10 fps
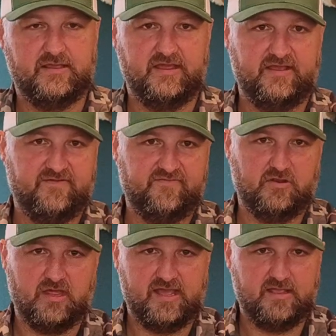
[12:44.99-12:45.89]
If
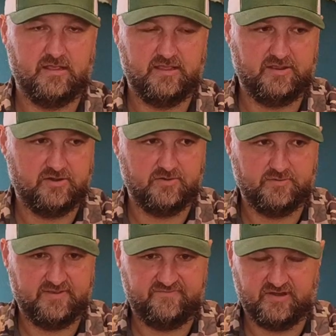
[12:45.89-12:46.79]
you like,
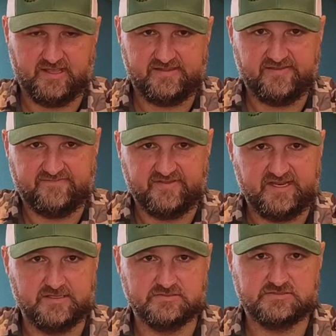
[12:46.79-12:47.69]
if you like these
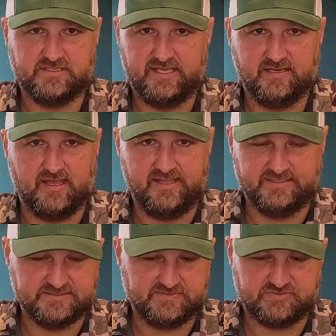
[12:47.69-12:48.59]
videos, hit like
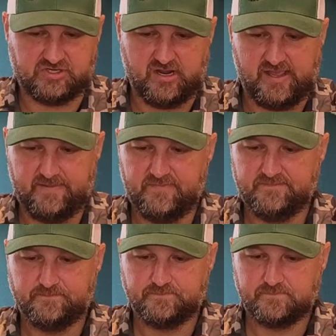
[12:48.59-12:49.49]
and subscribe.
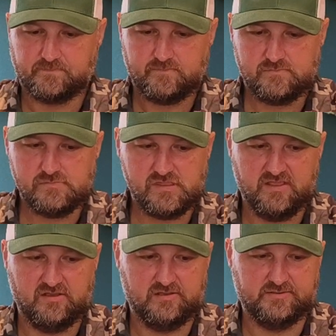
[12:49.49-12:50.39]

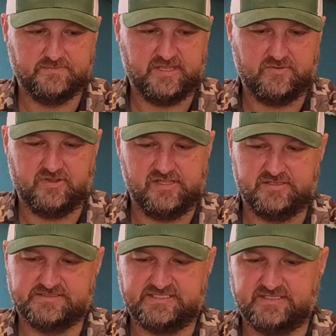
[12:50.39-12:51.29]
That way you
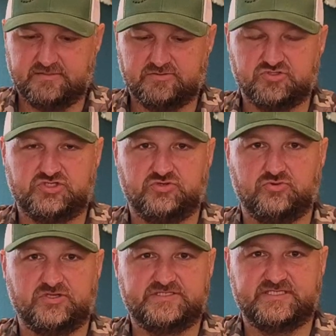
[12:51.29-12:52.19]
can see the little
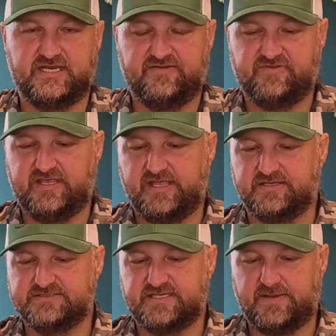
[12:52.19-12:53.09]
shorts and everything
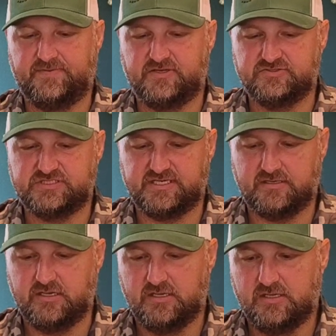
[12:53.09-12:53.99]
else that I post.
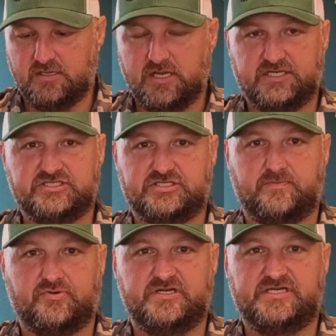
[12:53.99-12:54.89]
And I just
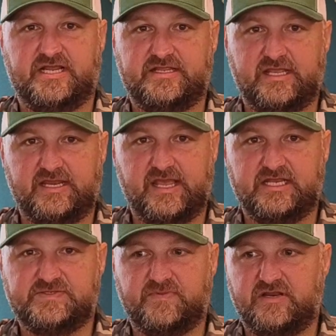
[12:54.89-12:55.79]
appreciate the
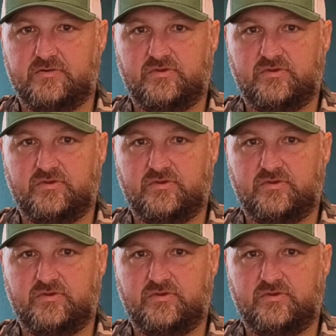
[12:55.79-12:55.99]
engagement.